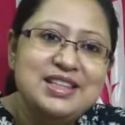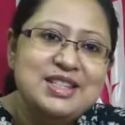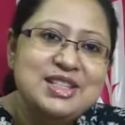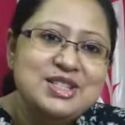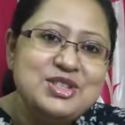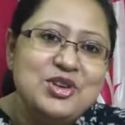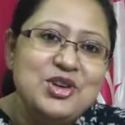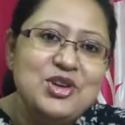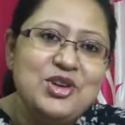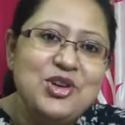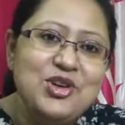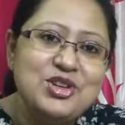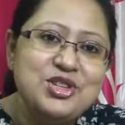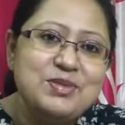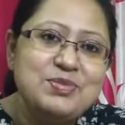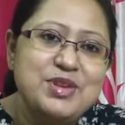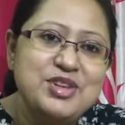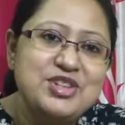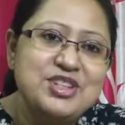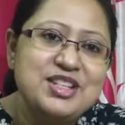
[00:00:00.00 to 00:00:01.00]
these are all
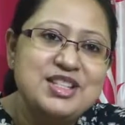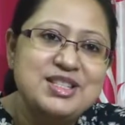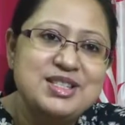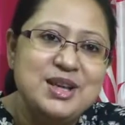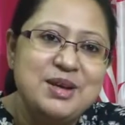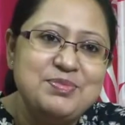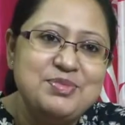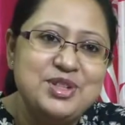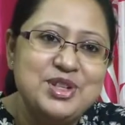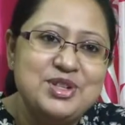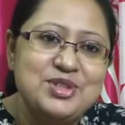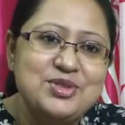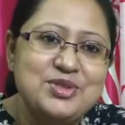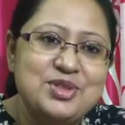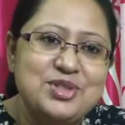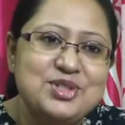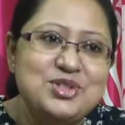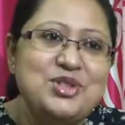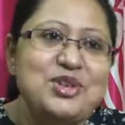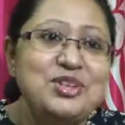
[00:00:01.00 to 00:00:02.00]
non-specialist subjects, so
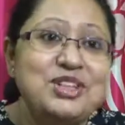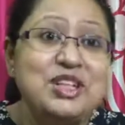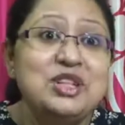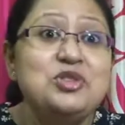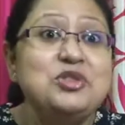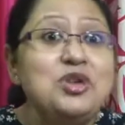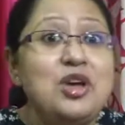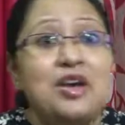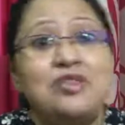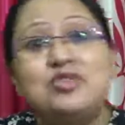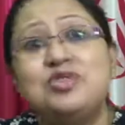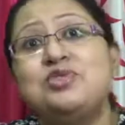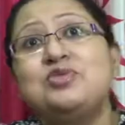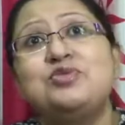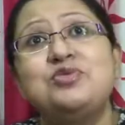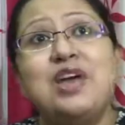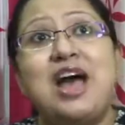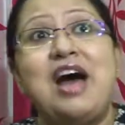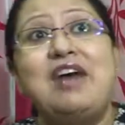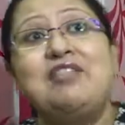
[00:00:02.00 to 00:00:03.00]
it's not that you have
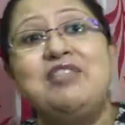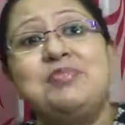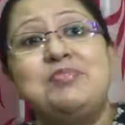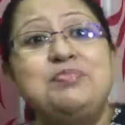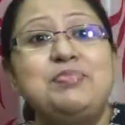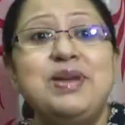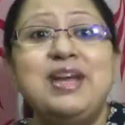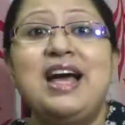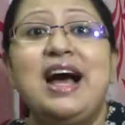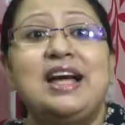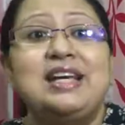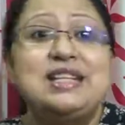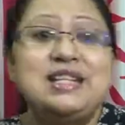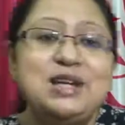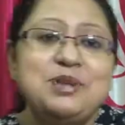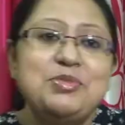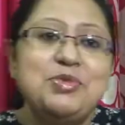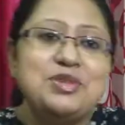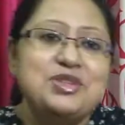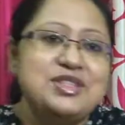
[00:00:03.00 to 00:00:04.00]
to have a big
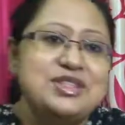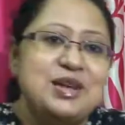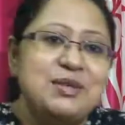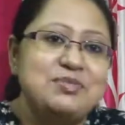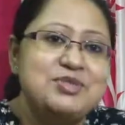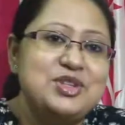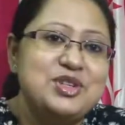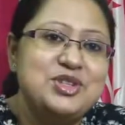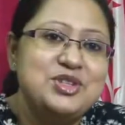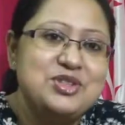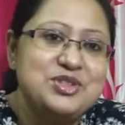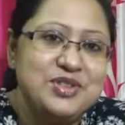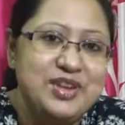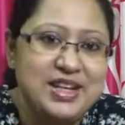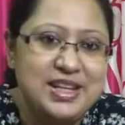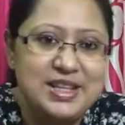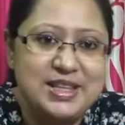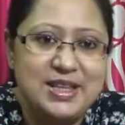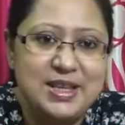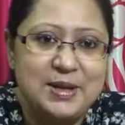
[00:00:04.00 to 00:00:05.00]
idea about subjects or
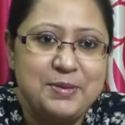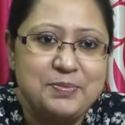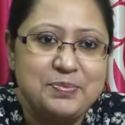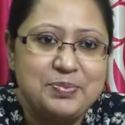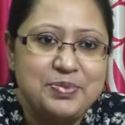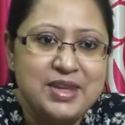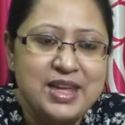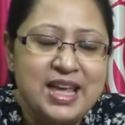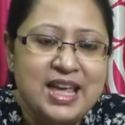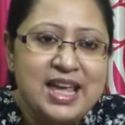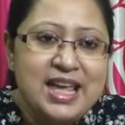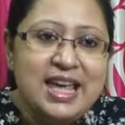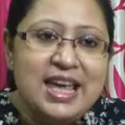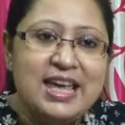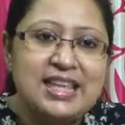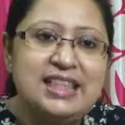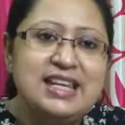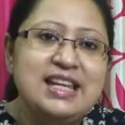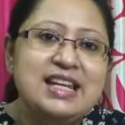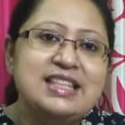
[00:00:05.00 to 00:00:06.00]
anything.
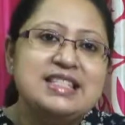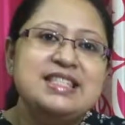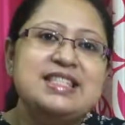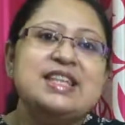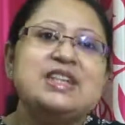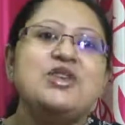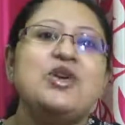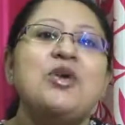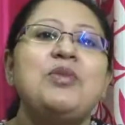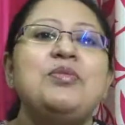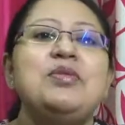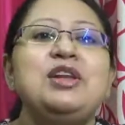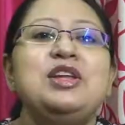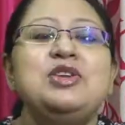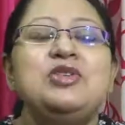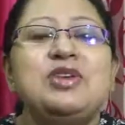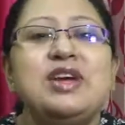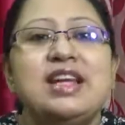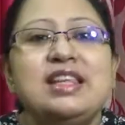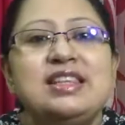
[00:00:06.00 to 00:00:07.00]
In the listening, normally
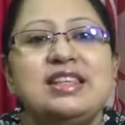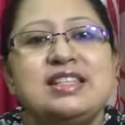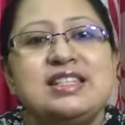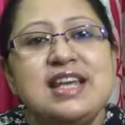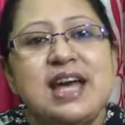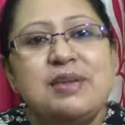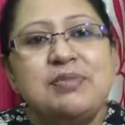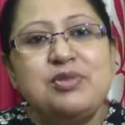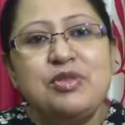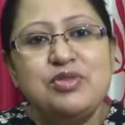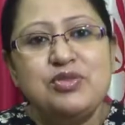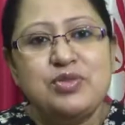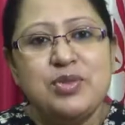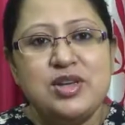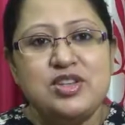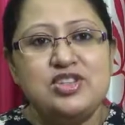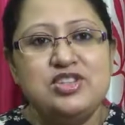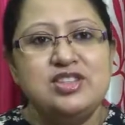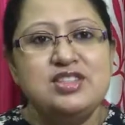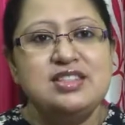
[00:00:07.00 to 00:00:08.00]
you get the type of
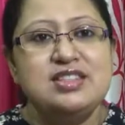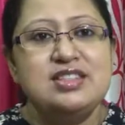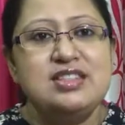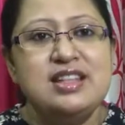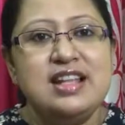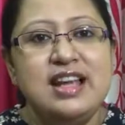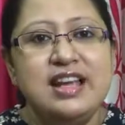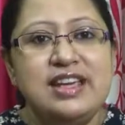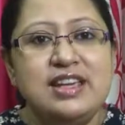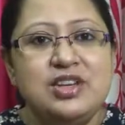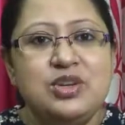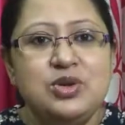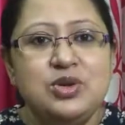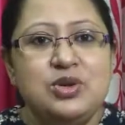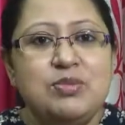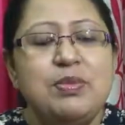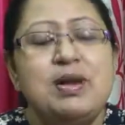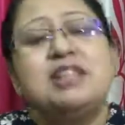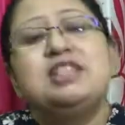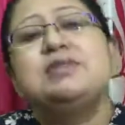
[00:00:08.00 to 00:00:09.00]
questions like, you
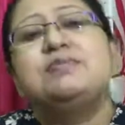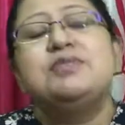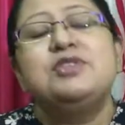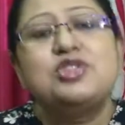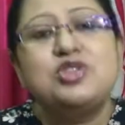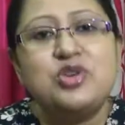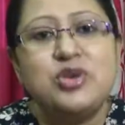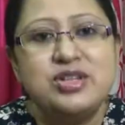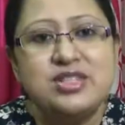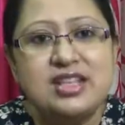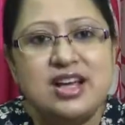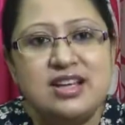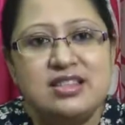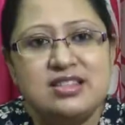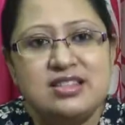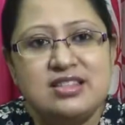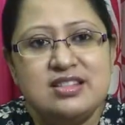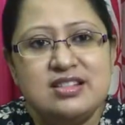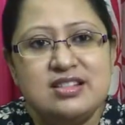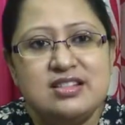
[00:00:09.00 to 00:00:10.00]
know, multiple choice
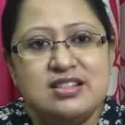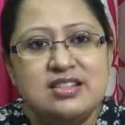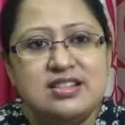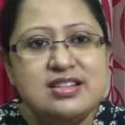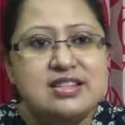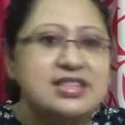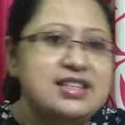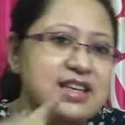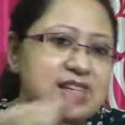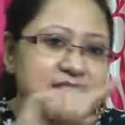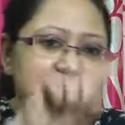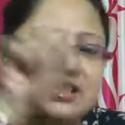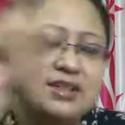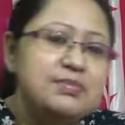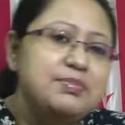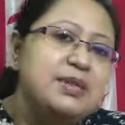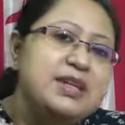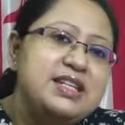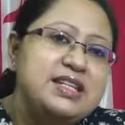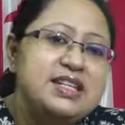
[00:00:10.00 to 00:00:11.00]
answers and
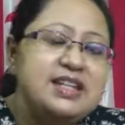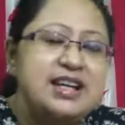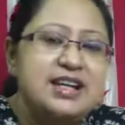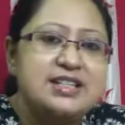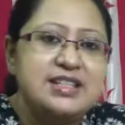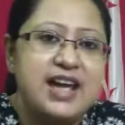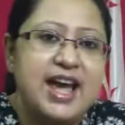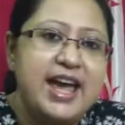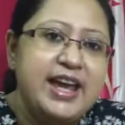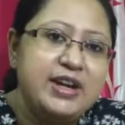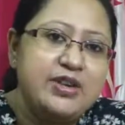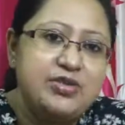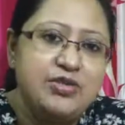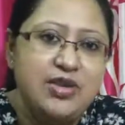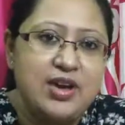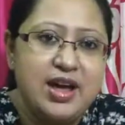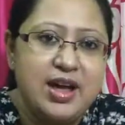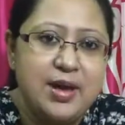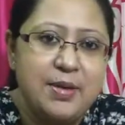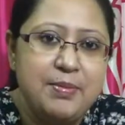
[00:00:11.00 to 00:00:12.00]
completing a
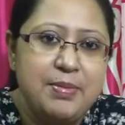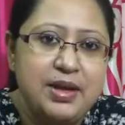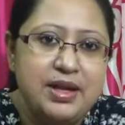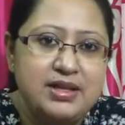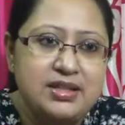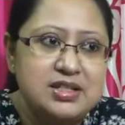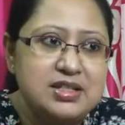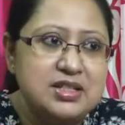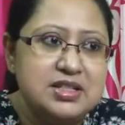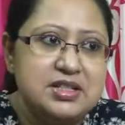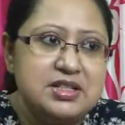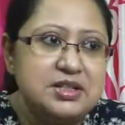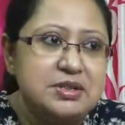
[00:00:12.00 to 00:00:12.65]
diagram and